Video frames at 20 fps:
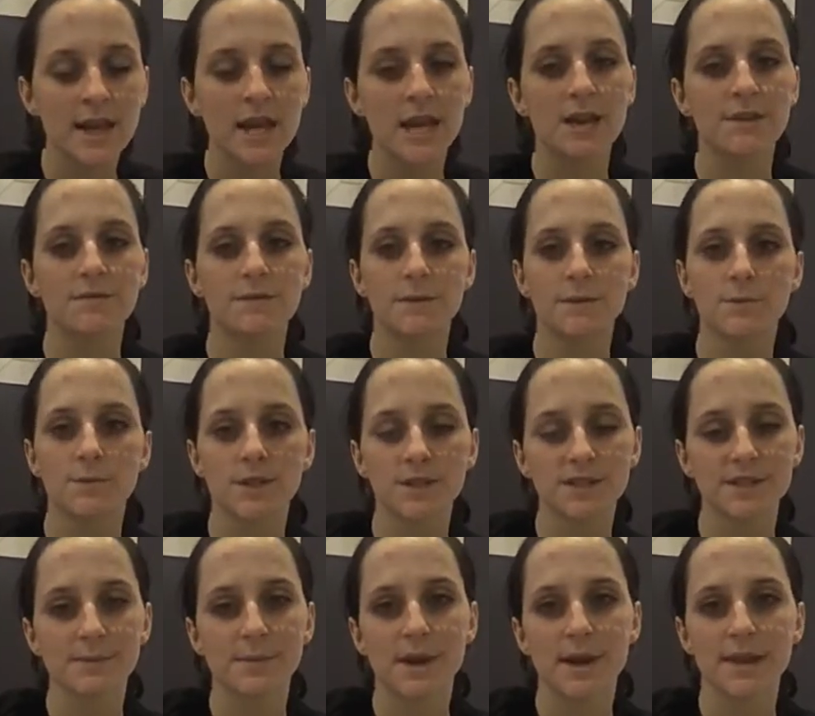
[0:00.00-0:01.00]
if you want
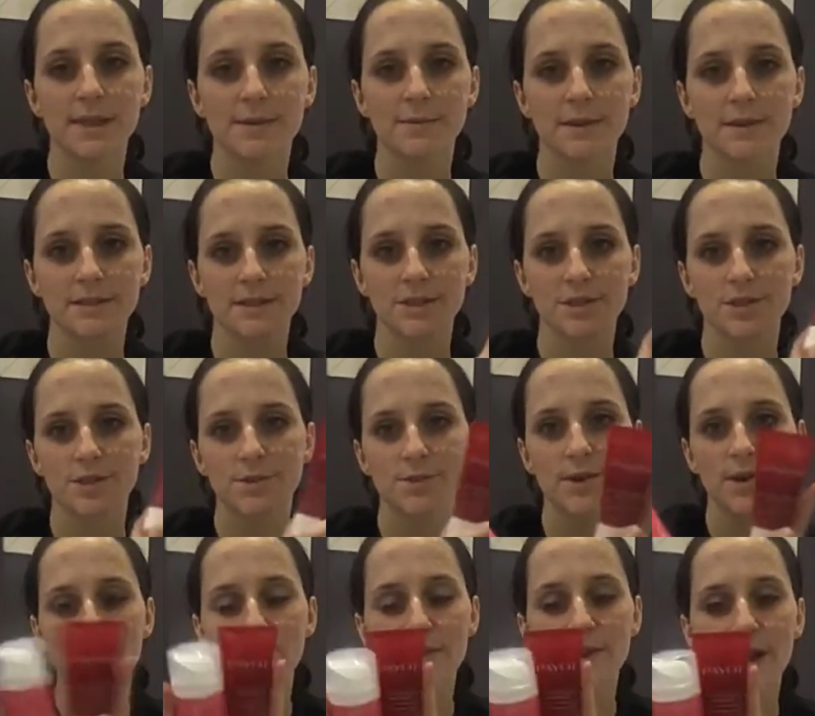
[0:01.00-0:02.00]
to buy them as a
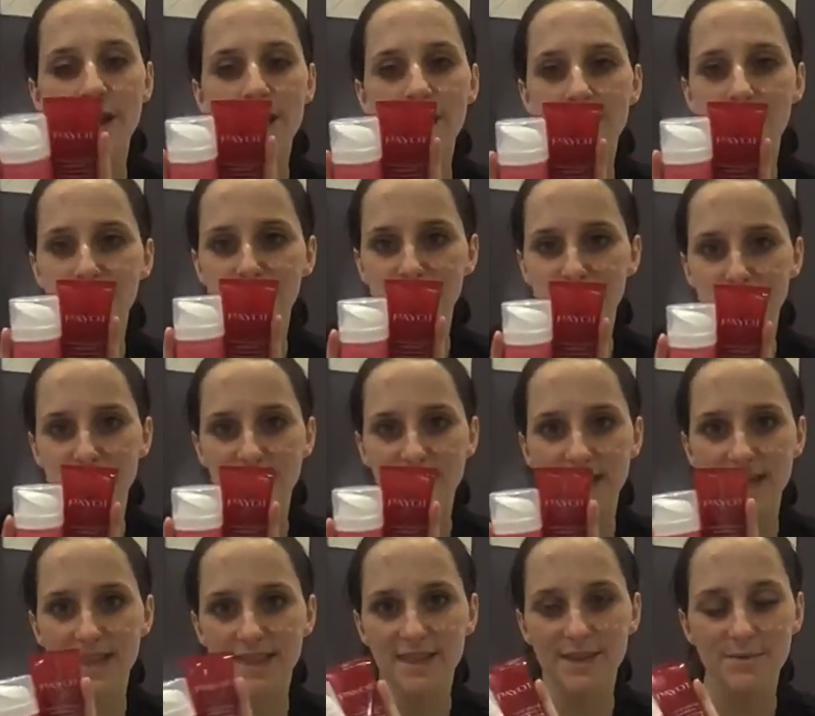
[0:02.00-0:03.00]
duo um, you can
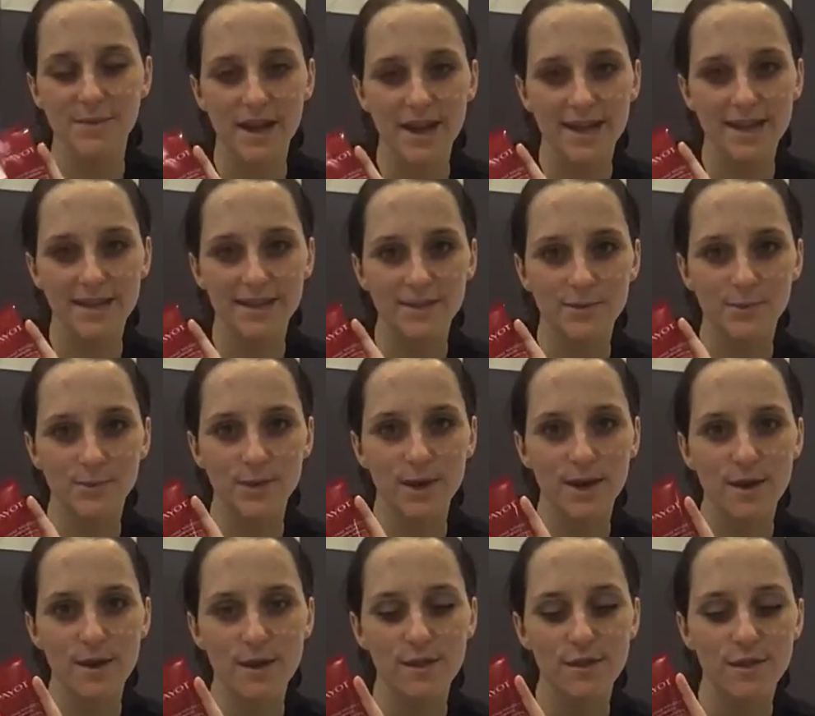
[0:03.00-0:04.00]
get them at
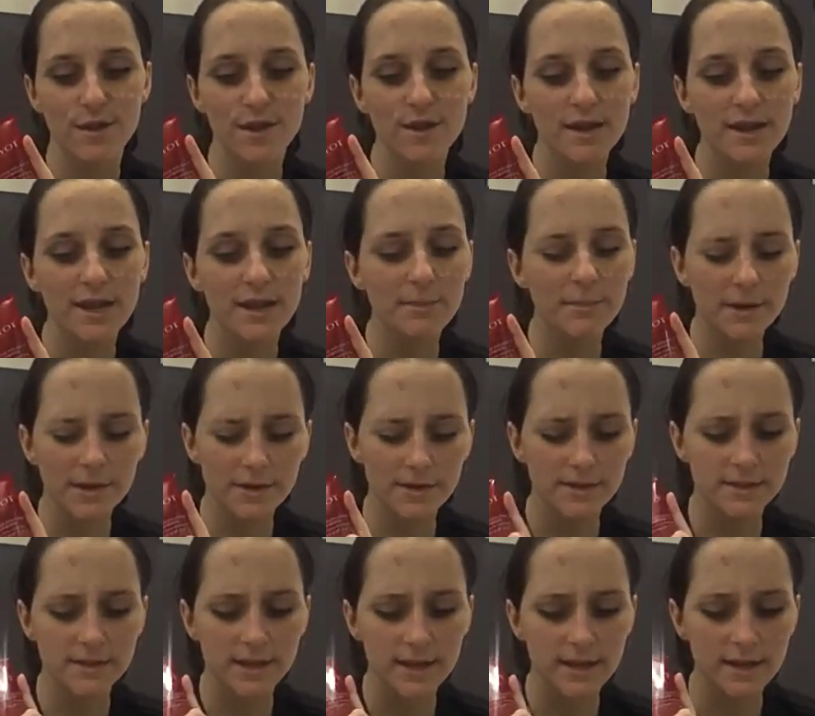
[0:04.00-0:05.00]
130
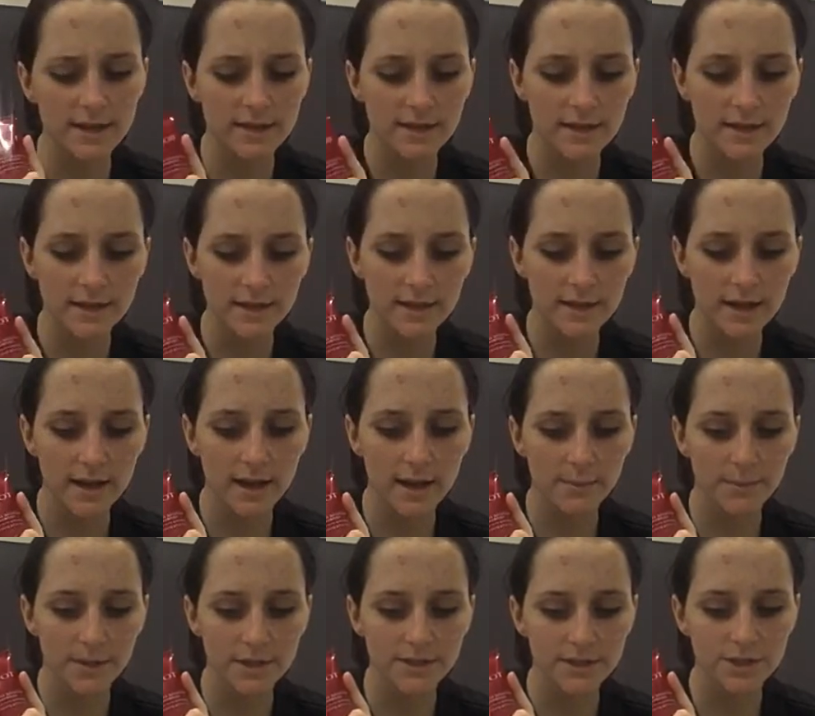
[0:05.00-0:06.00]
because I think
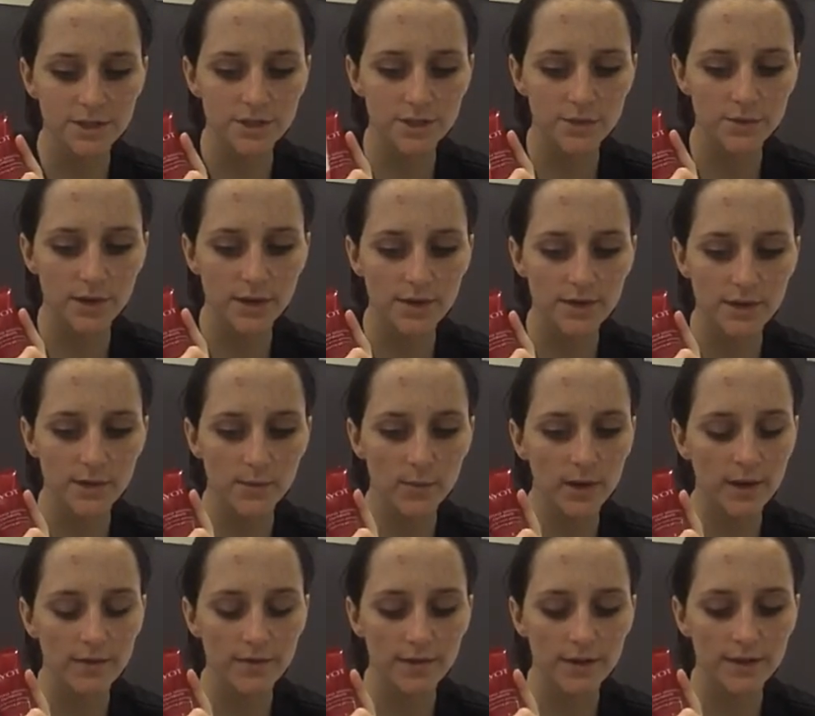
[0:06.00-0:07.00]
um, as a duo they're
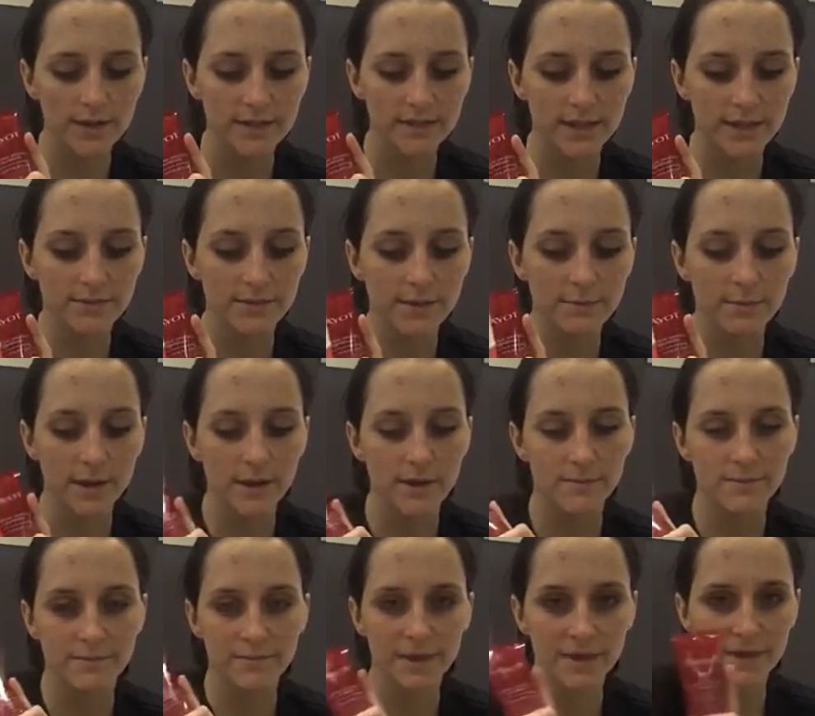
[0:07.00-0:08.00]
137 but
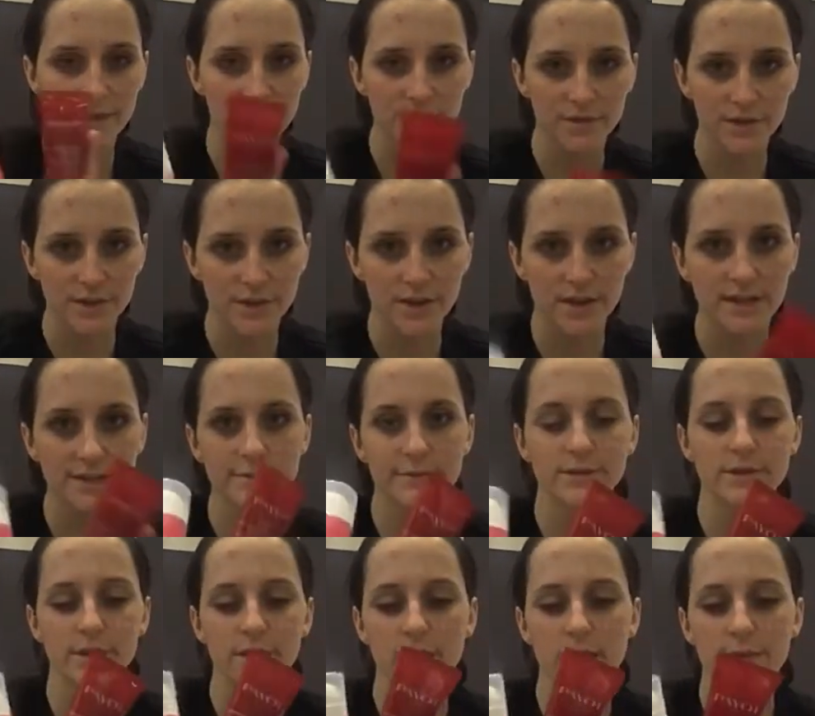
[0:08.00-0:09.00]
for you guys we'll
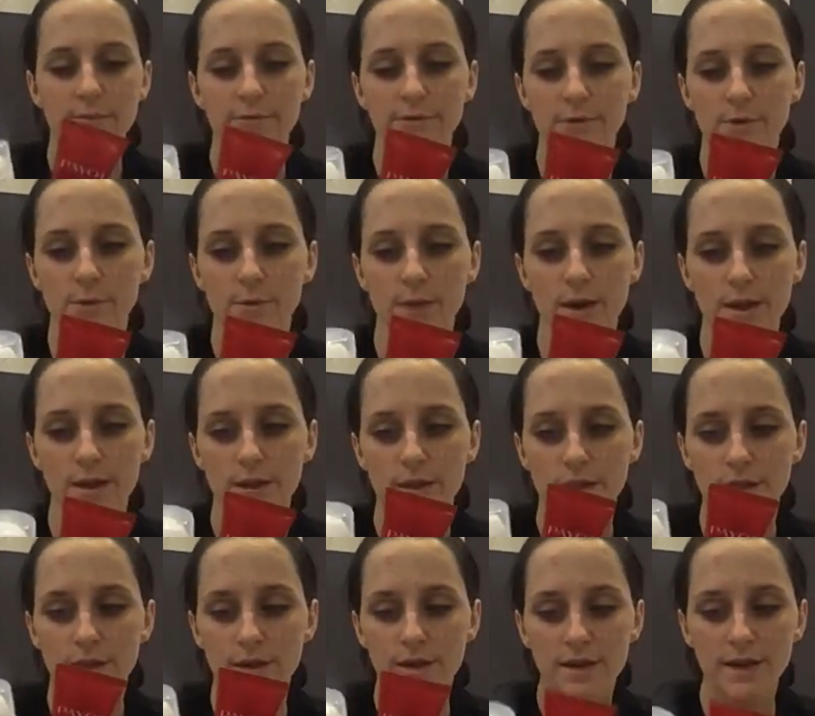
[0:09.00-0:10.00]
do them for
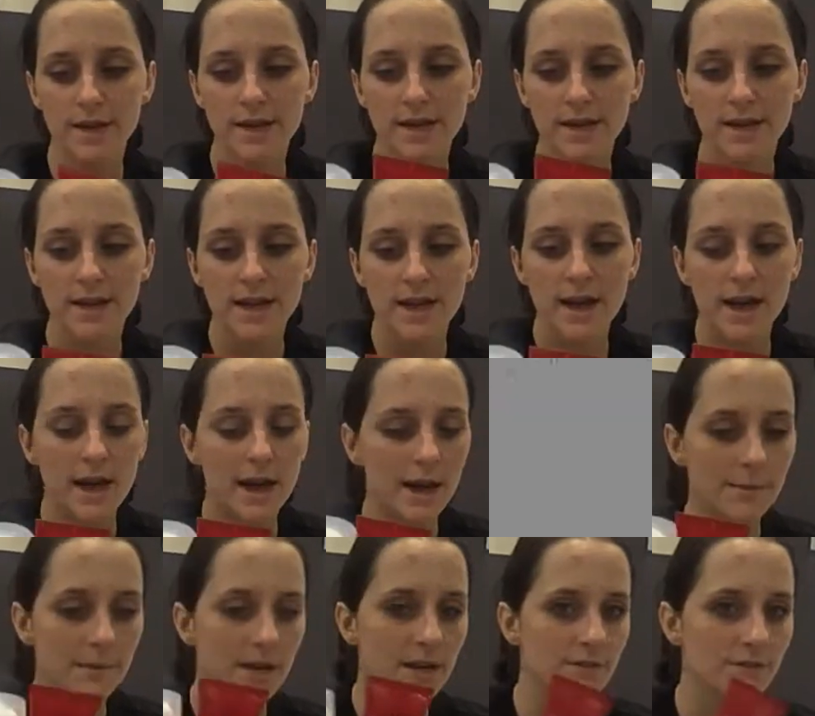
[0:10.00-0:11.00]
130 um,
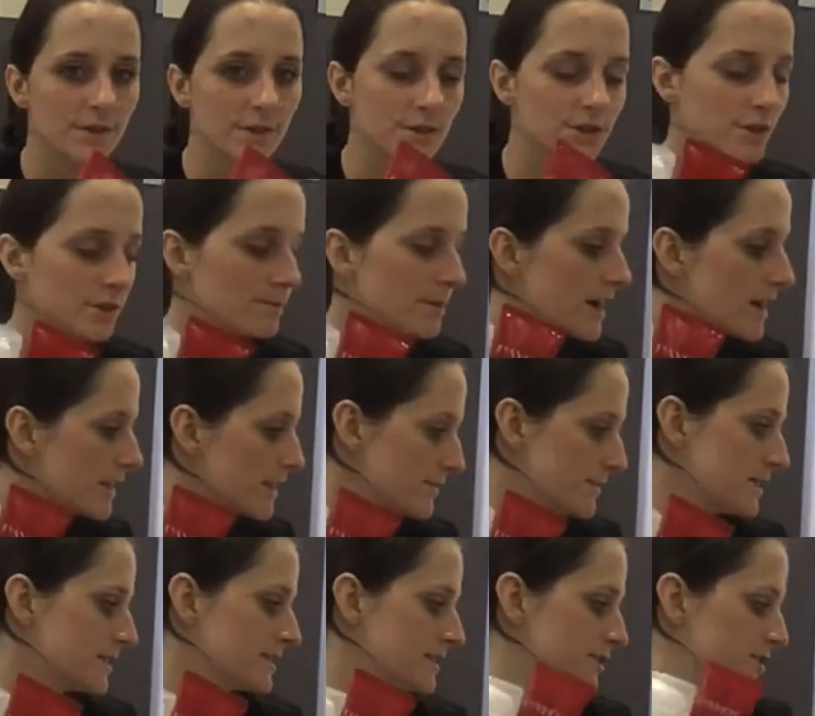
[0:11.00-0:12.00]
and if you do buy them
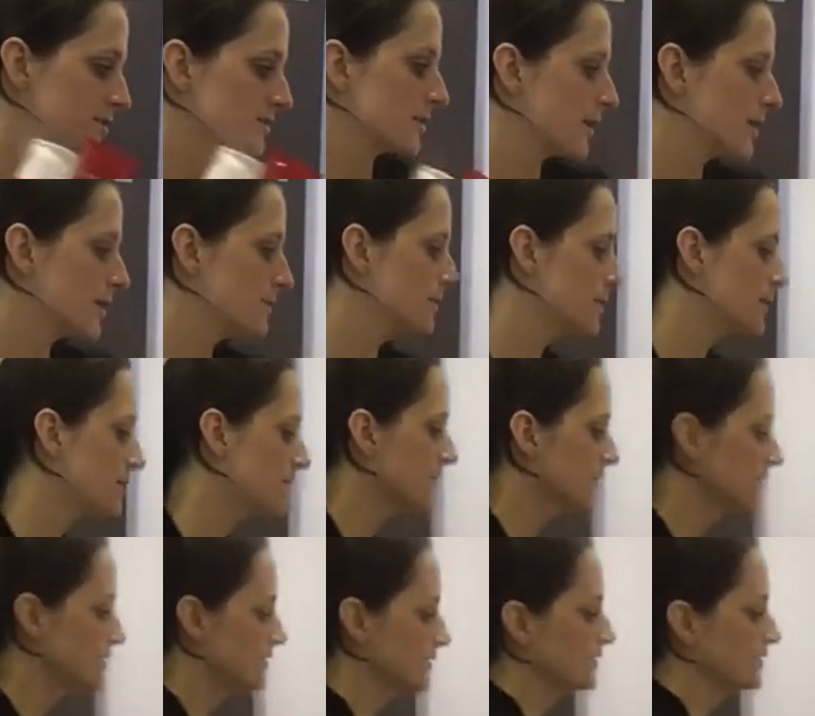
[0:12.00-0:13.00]
as a duo we'll give you
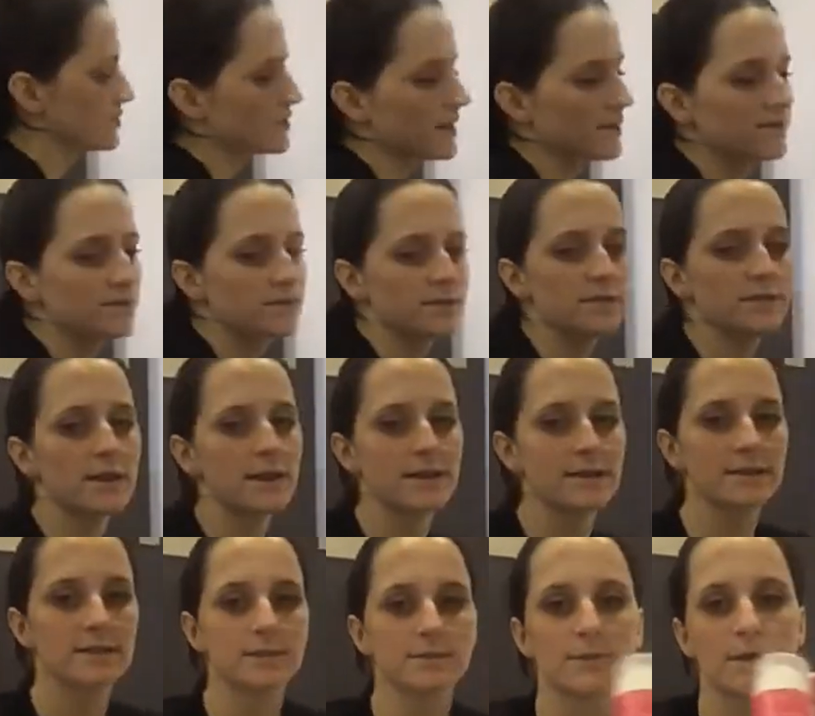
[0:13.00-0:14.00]
a little travel
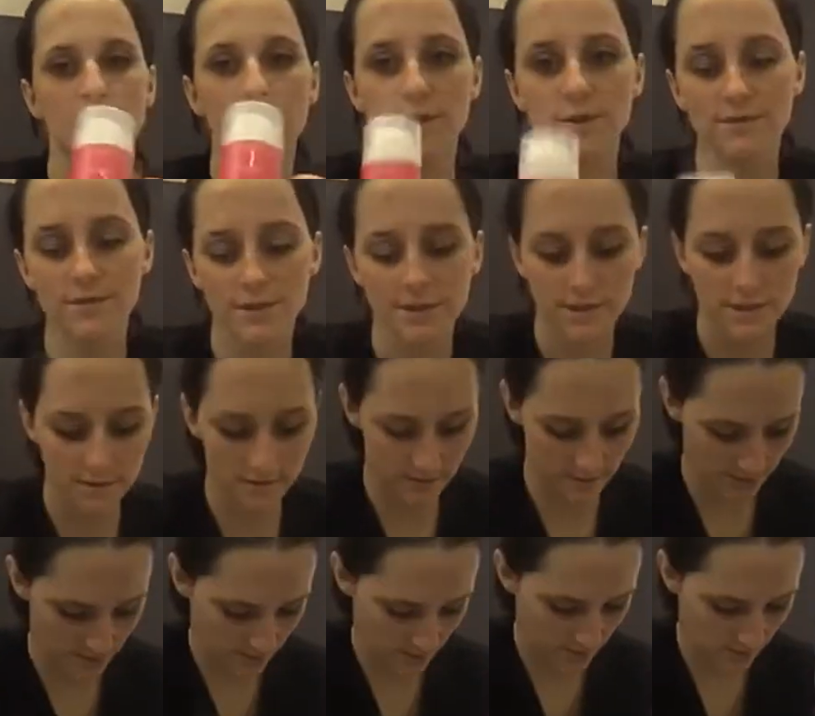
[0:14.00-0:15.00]
size as well of the
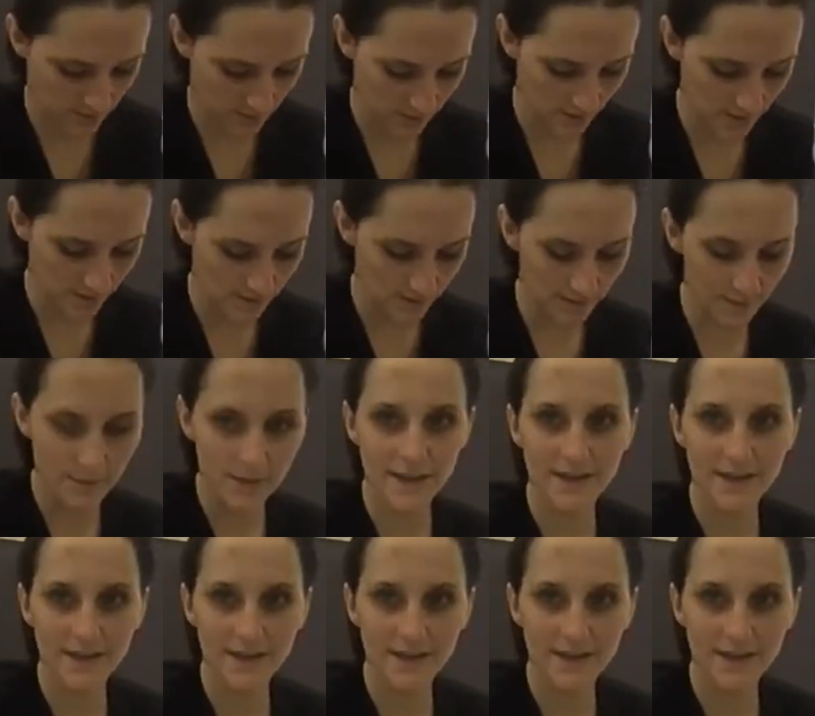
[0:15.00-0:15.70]
scrub